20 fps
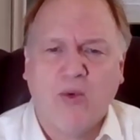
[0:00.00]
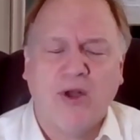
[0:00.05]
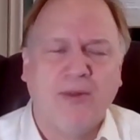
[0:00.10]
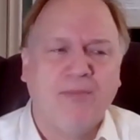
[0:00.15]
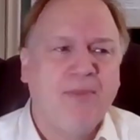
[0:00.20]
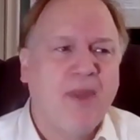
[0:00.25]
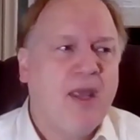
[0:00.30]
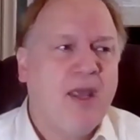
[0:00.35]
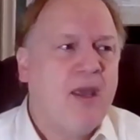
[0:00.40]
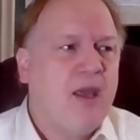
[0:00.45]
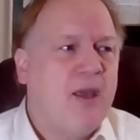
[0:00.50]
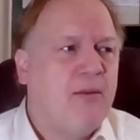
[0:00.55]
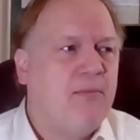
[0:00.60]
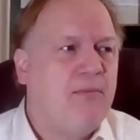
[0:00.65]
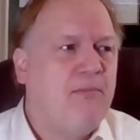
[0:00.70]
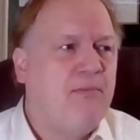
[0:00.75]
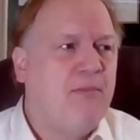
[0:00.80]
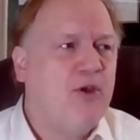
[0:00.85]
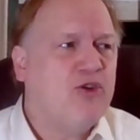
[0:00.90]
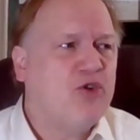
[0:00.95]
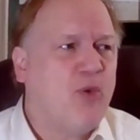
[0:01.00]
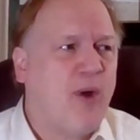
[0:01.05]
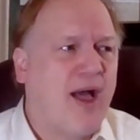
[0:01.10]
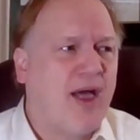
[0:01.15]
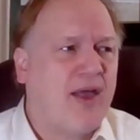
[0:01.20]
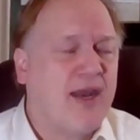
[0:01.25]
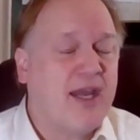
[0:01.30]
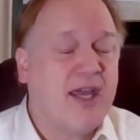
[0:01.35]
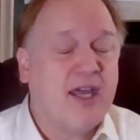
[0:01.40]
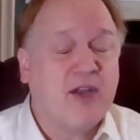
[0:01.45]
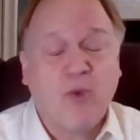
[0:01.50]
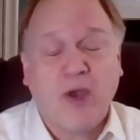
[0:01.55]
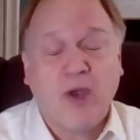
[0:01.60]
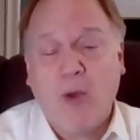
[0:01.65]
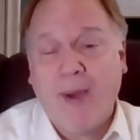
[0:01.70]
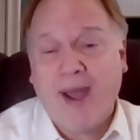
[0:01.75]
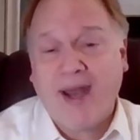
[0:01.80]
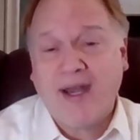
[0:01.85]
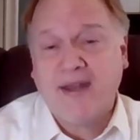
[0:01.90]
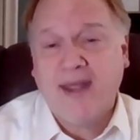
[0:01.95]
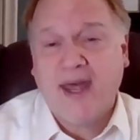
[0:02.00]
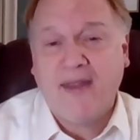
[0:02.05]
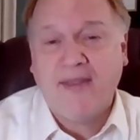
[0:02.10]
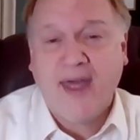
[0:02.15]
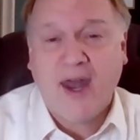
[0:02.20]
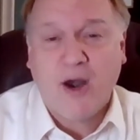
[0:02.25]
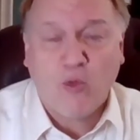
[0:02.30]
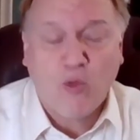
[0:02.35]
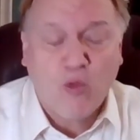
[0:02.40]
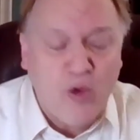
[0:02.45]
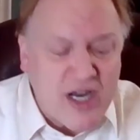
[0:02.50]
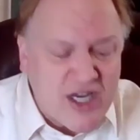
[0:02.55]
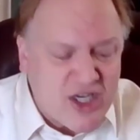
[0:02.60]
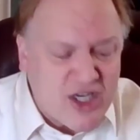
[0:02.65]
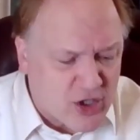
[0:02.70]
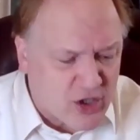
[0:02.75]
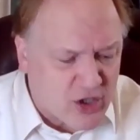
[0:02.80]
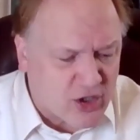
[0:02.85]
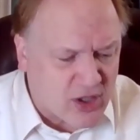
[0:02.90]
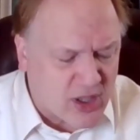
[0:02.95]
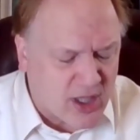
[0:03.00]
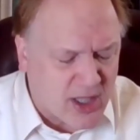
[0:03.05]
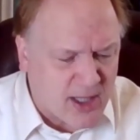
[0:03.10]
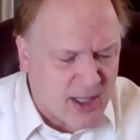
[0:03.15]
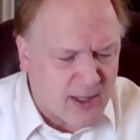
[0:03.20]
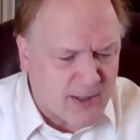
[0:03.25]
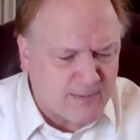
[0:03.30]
Well, mutuality, again, we go back to that original